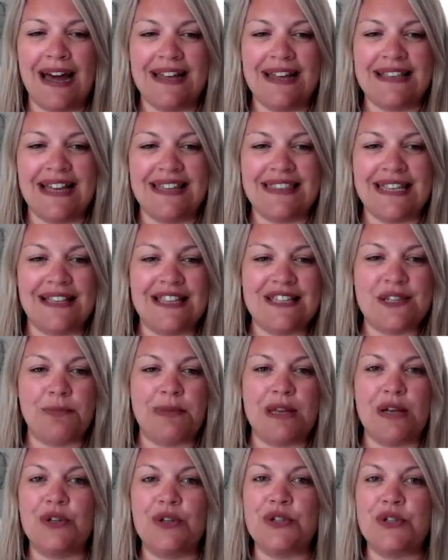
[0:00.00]
I think this will
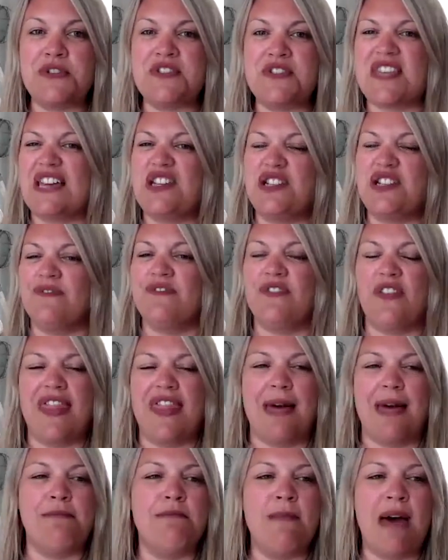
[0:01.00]
be a good session for
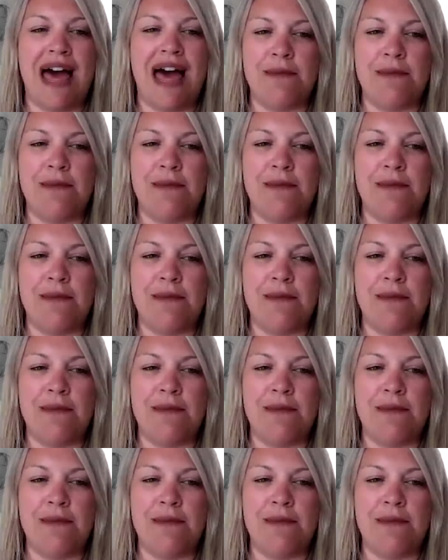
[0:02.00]
them